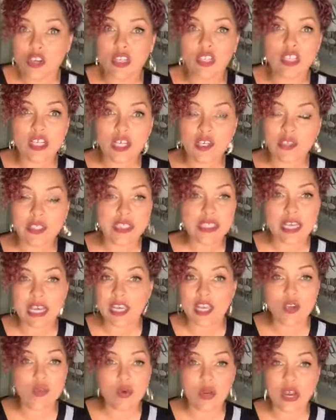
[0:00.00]
you're literally
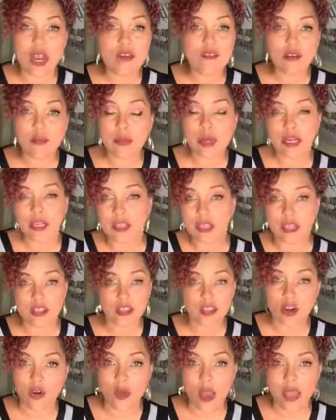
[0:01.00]
taking whatever money
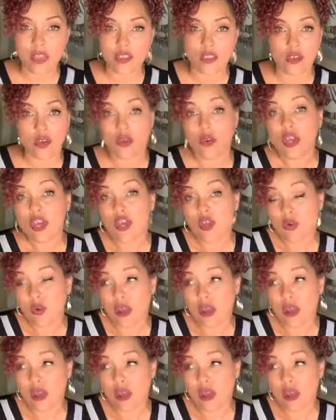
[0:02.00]
they throw at you.